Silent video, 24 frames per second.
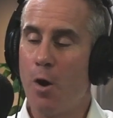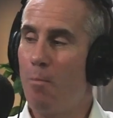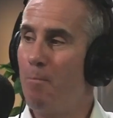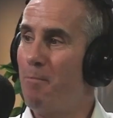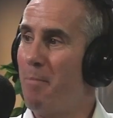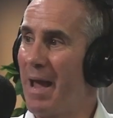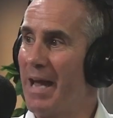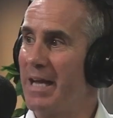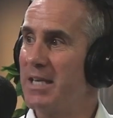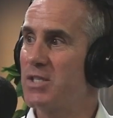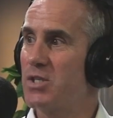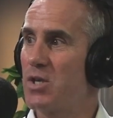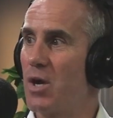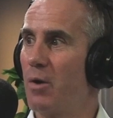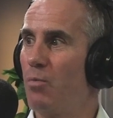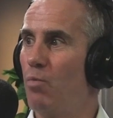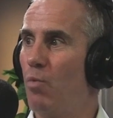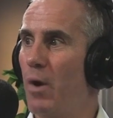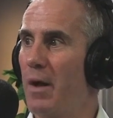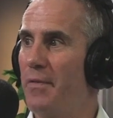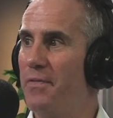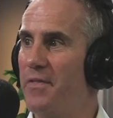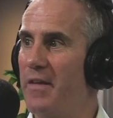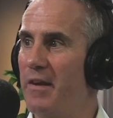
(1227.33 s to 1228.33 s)
based on
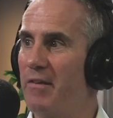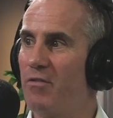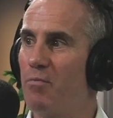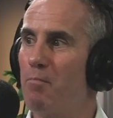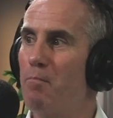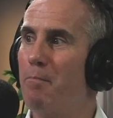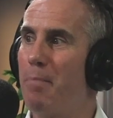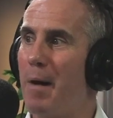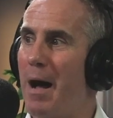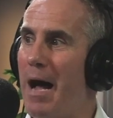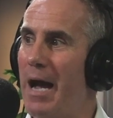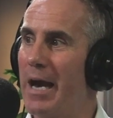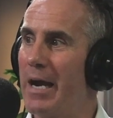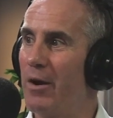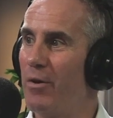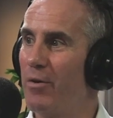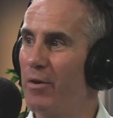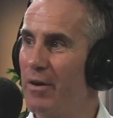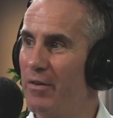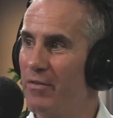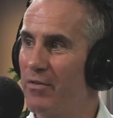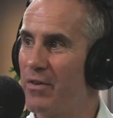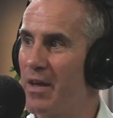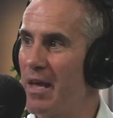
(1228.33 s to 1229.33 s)
what this buyer
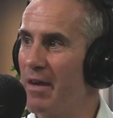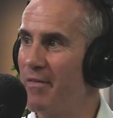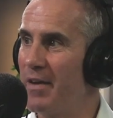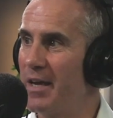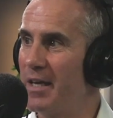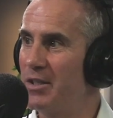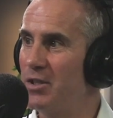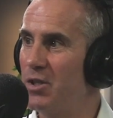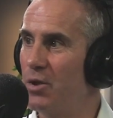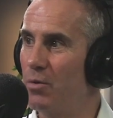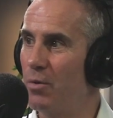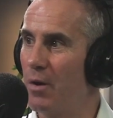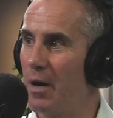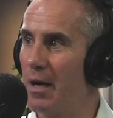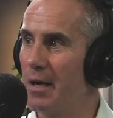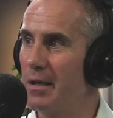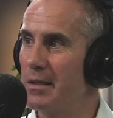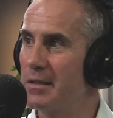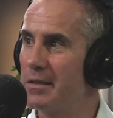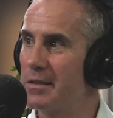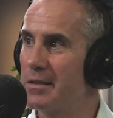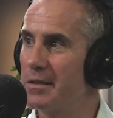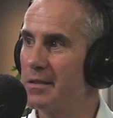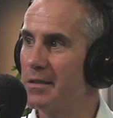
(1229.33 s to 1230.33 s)
is giving to
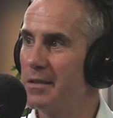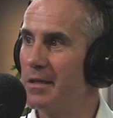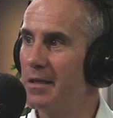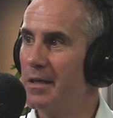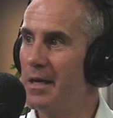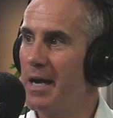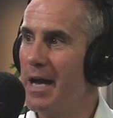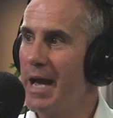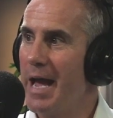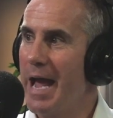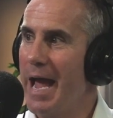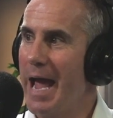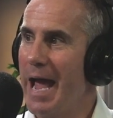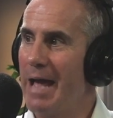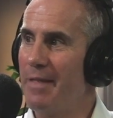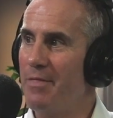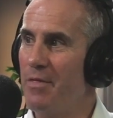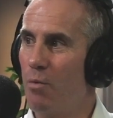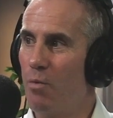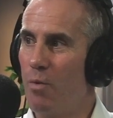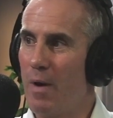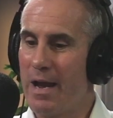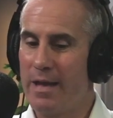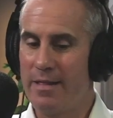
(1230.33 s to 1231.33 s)
us, and
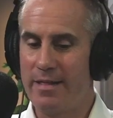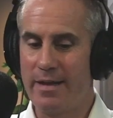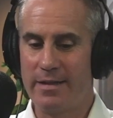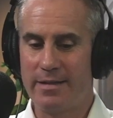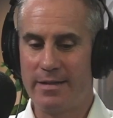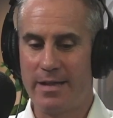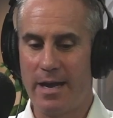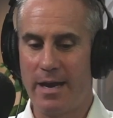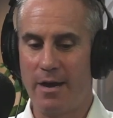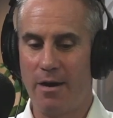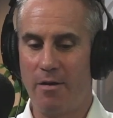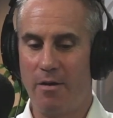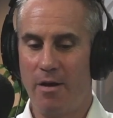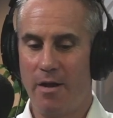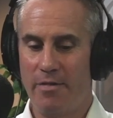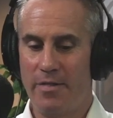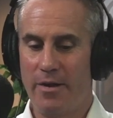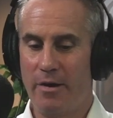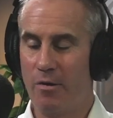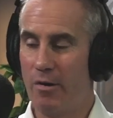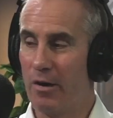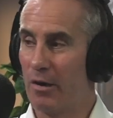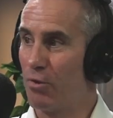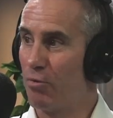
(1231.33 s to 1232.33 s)
the way that
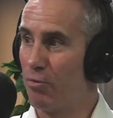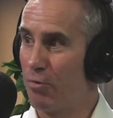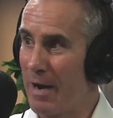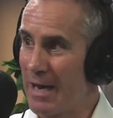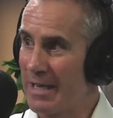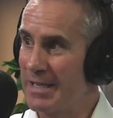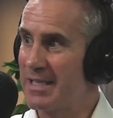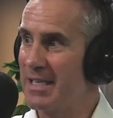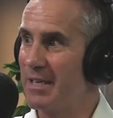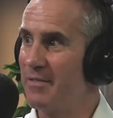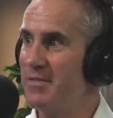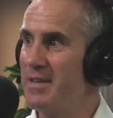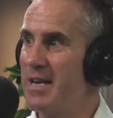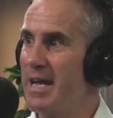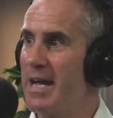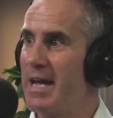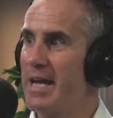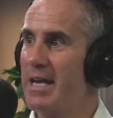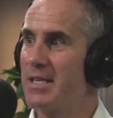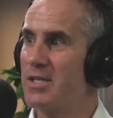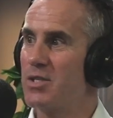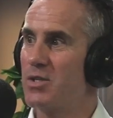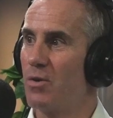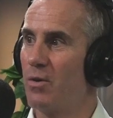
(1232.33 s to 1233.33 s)
their
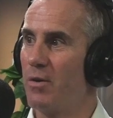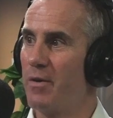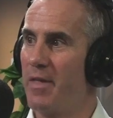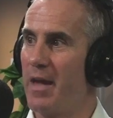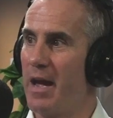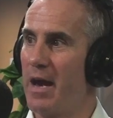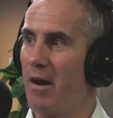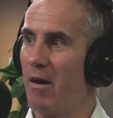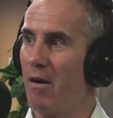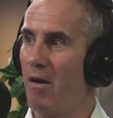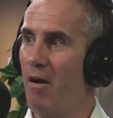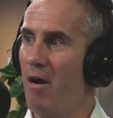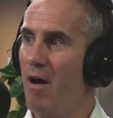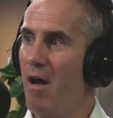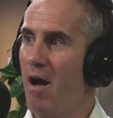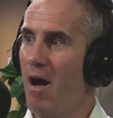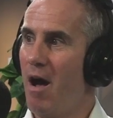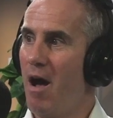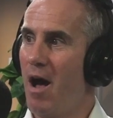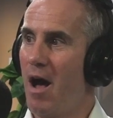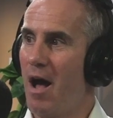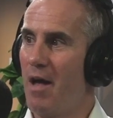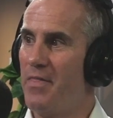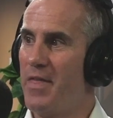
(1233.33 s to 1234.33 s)
aggressiveness or their
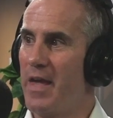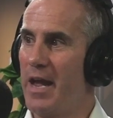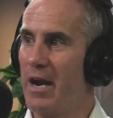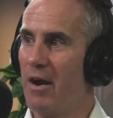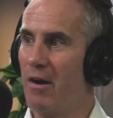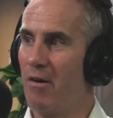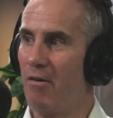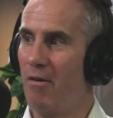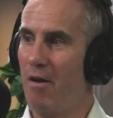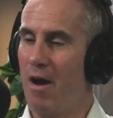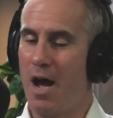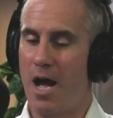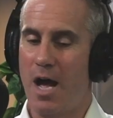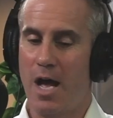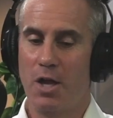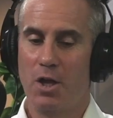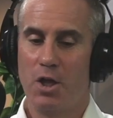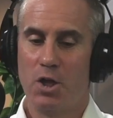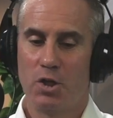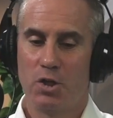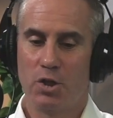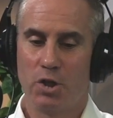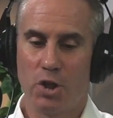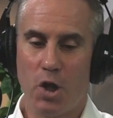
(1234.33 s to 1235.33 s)

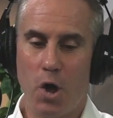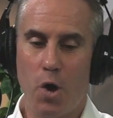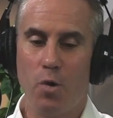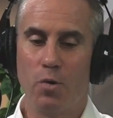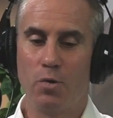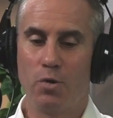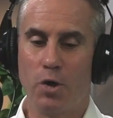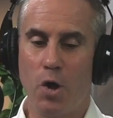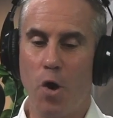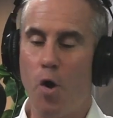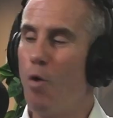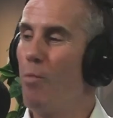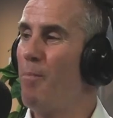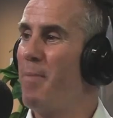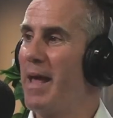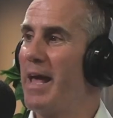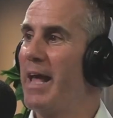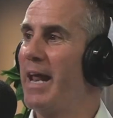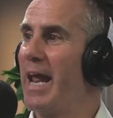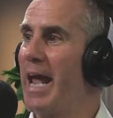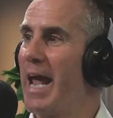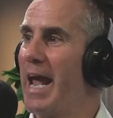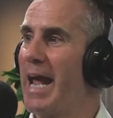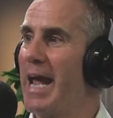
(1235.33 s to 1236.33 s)
low
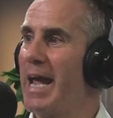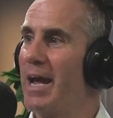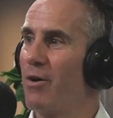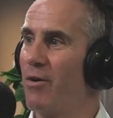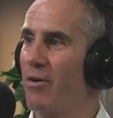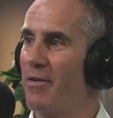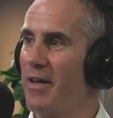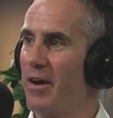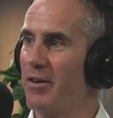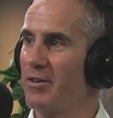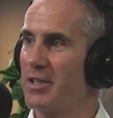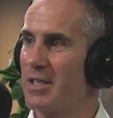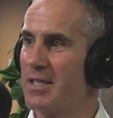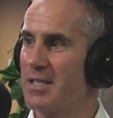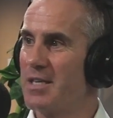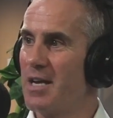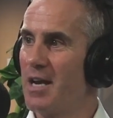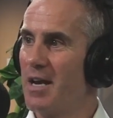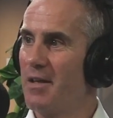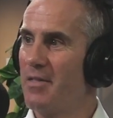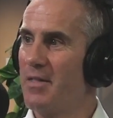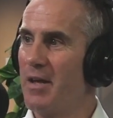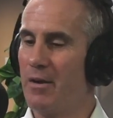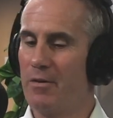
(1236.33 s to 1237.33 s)
bidding, or
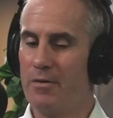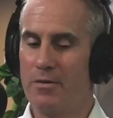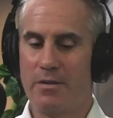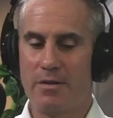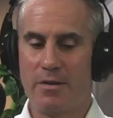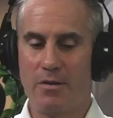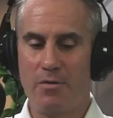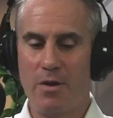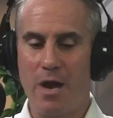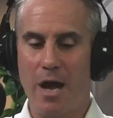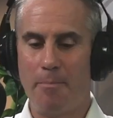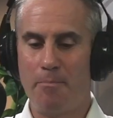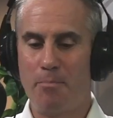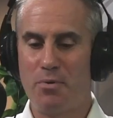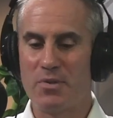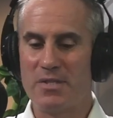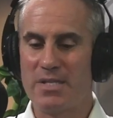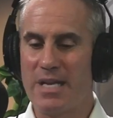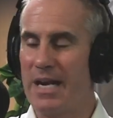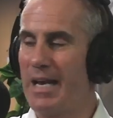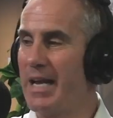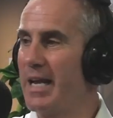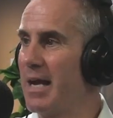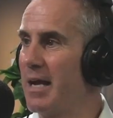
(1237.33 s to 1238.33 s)
they're not
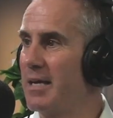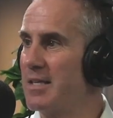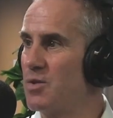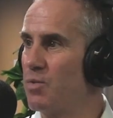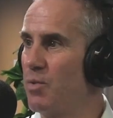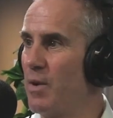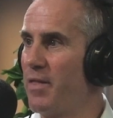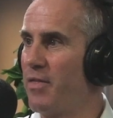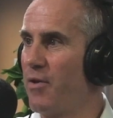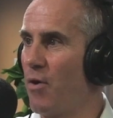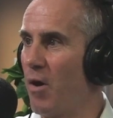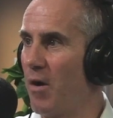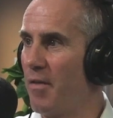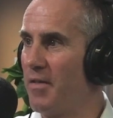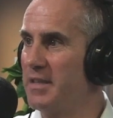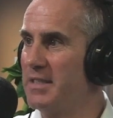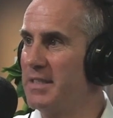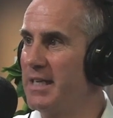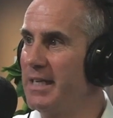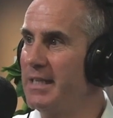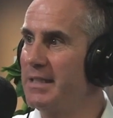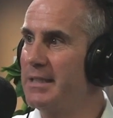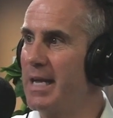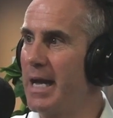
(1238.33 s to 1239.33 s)
presenting us with all the
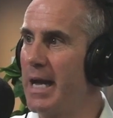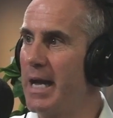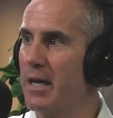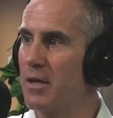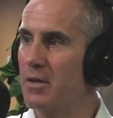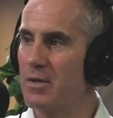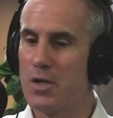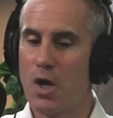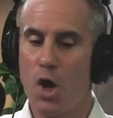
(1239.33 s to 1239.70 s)
details.